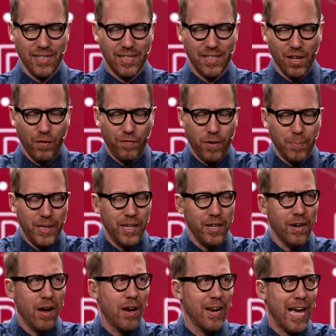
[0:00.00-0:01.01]
And so from
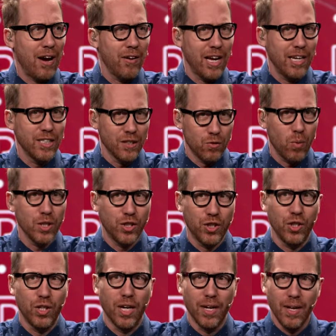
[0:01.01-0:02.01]
here on out, I just want
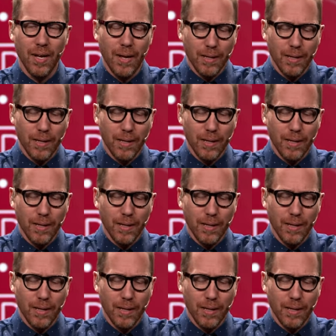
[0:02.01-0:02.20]
you to,